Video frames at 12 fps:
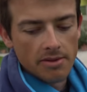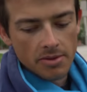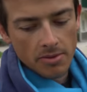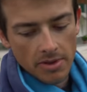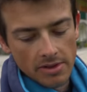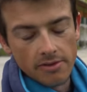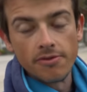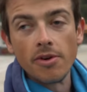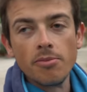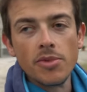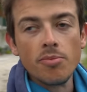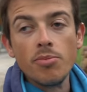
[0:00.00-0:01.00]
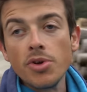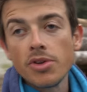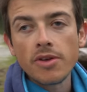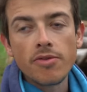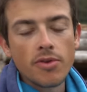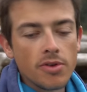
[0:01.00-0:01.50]
everyone from the
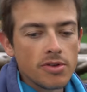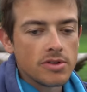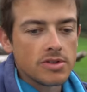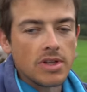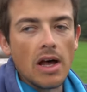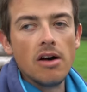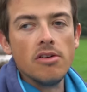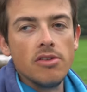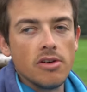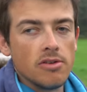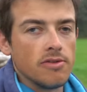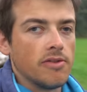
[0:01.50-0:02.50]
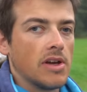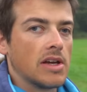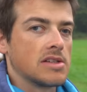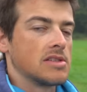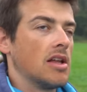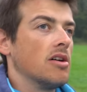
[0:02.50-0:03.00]
beautiful town of
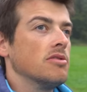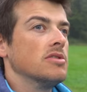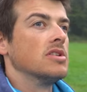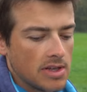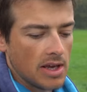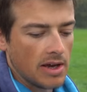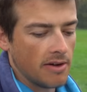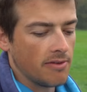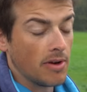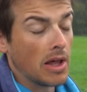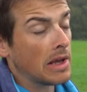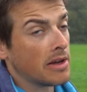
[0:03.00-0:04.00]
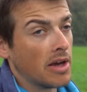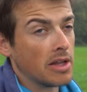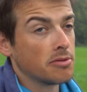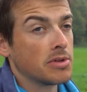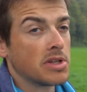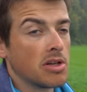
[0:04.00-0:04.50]
Exlau. We have like
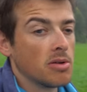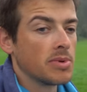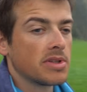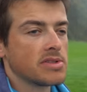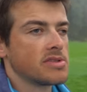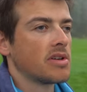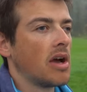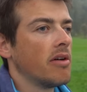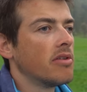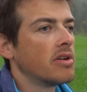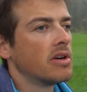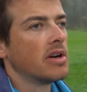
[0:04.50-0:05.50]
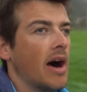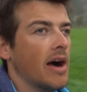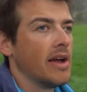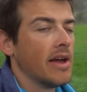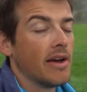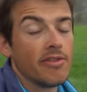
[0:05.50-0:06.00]
100 kilometers to cover.
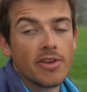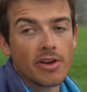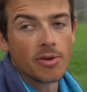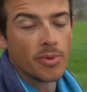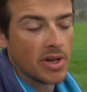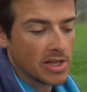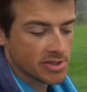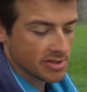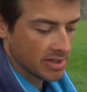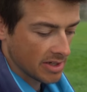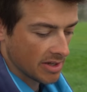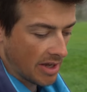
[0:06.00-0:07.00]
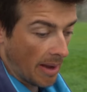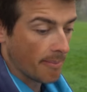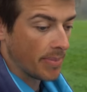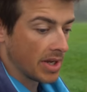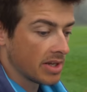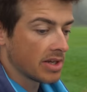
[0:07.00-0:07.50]
I have an accommodation in a
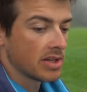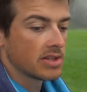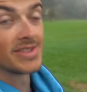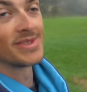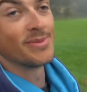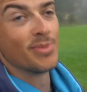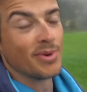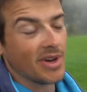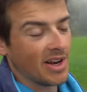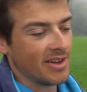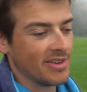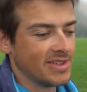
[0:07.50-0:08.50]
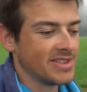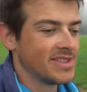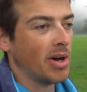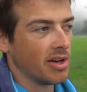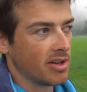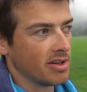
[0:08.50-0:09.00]
camping. This is a bungalow.
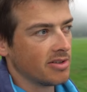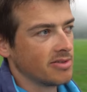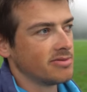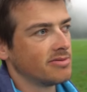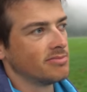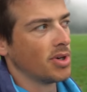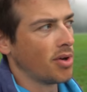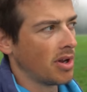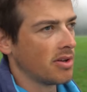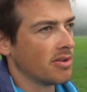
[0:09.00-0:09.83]
I don't